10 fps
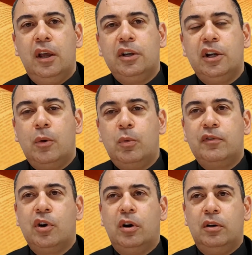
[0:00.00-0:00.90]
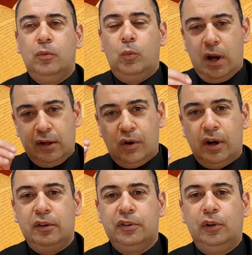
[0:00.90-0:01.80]
you know, we've got one
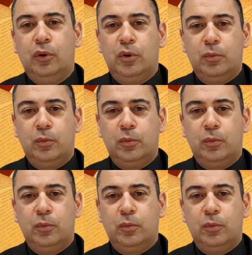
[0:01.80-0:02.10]
eye on the Lord,